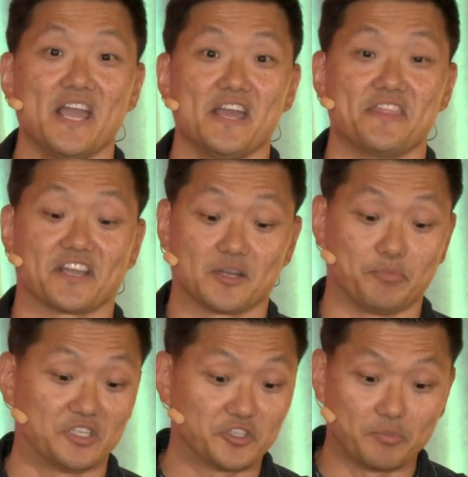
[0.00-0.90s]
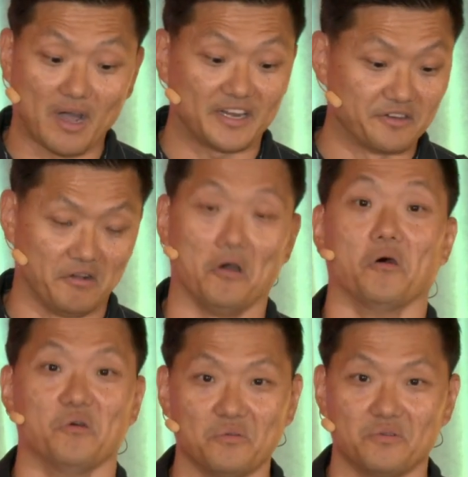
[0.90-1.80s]
They're gonna put your body in a
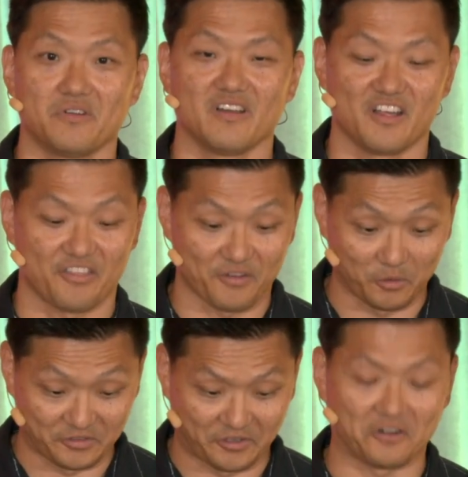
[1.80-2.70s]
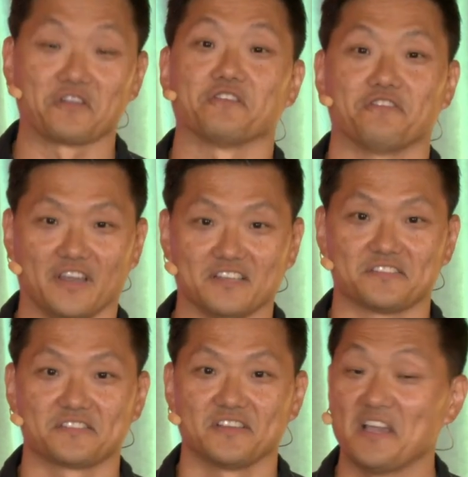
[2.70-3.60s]
hole, throw dirt on your
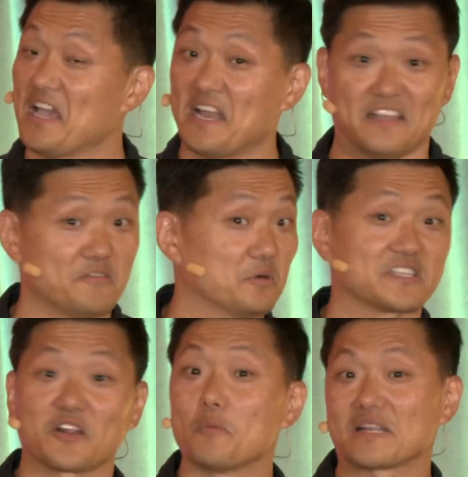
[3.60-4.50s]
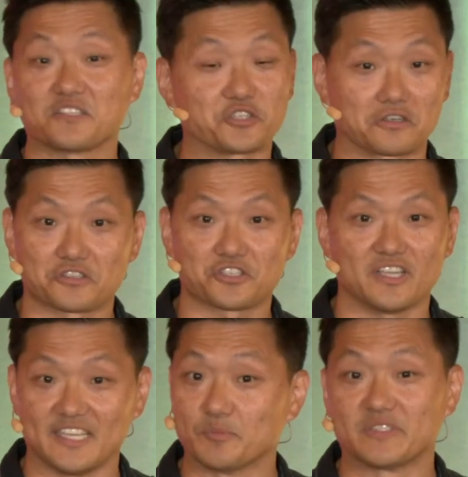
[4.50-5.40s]
face, and everyone's gonna go back to church
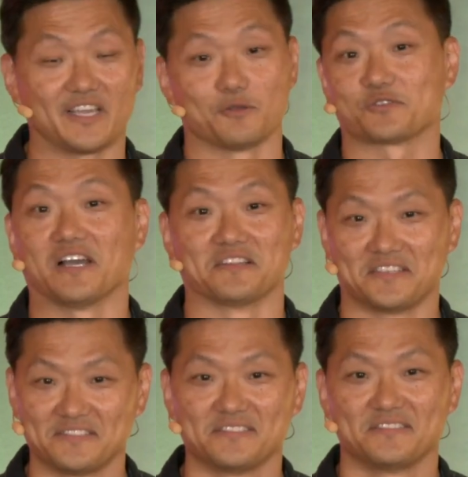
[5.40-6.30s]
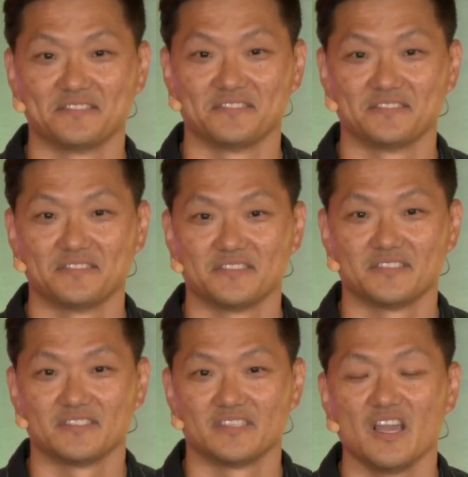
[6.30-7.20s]
and eat potato salad.
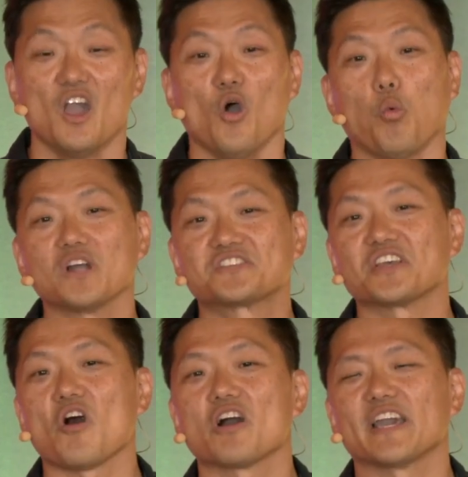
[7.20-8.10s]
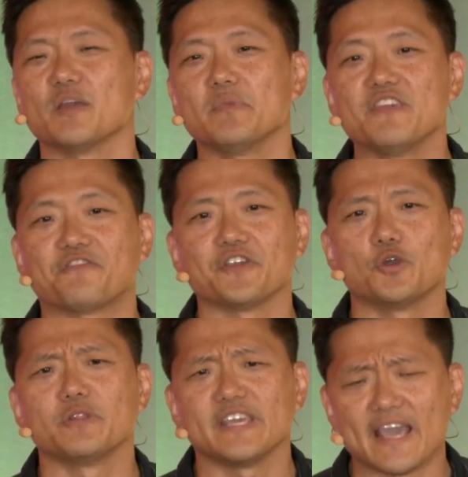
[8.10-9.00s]
What's it all gonna mean for
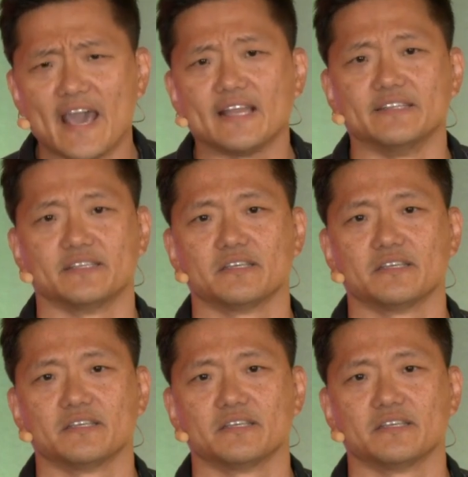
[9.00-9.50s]
you in the end?